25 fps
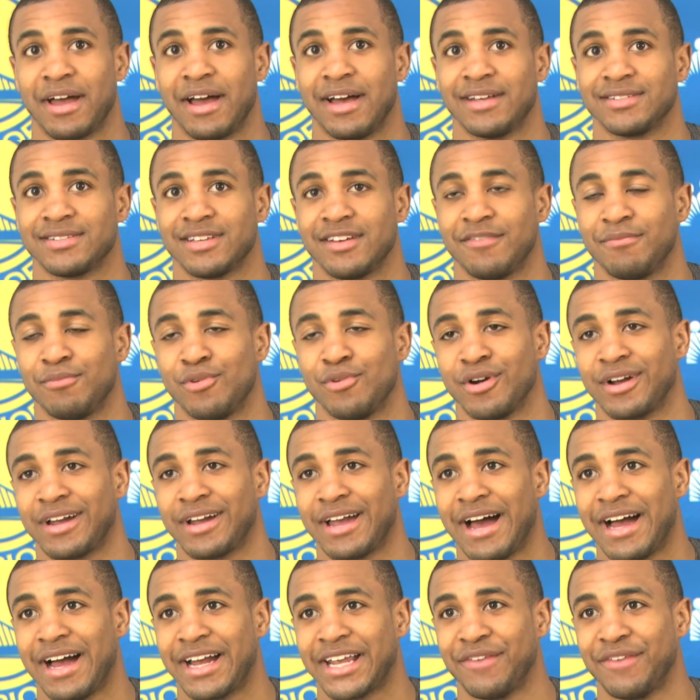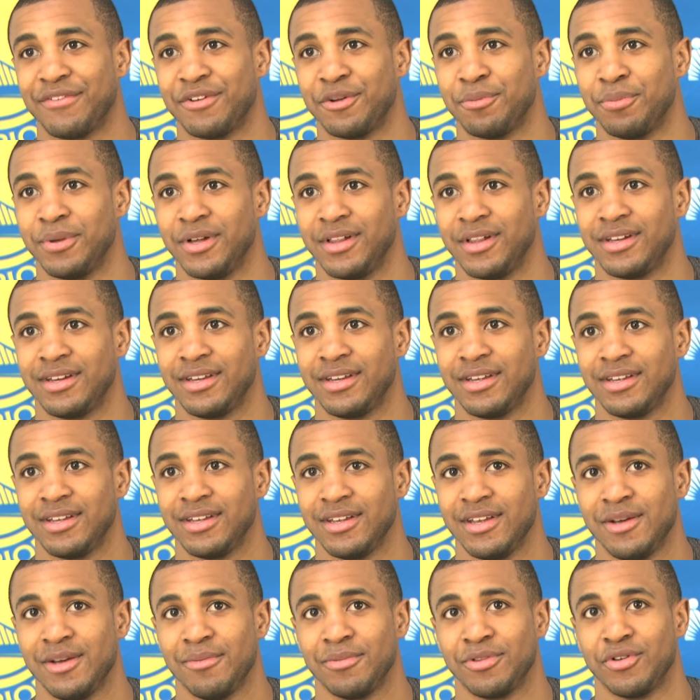guys have more God-given ability.
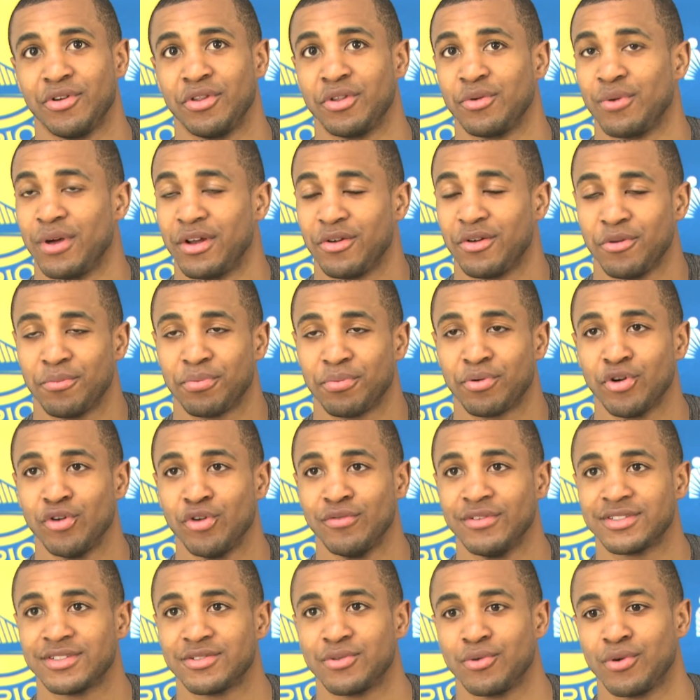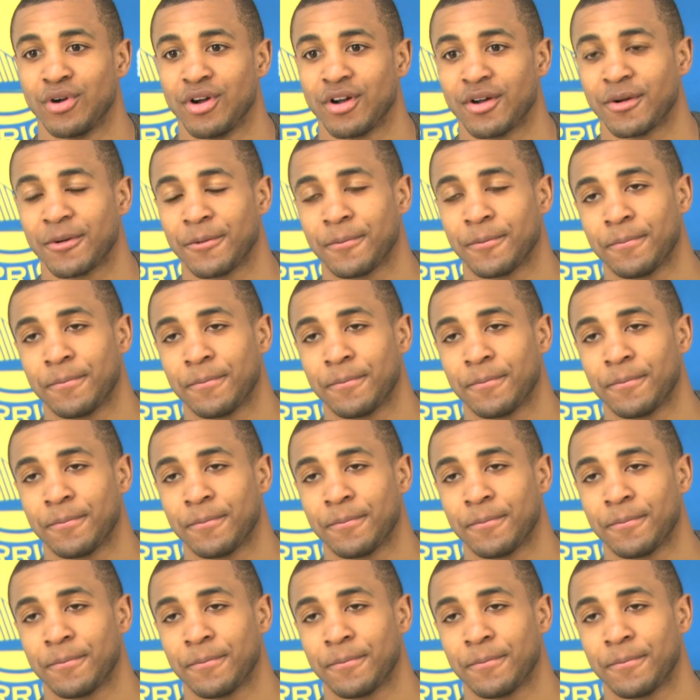The only way to improve is to work.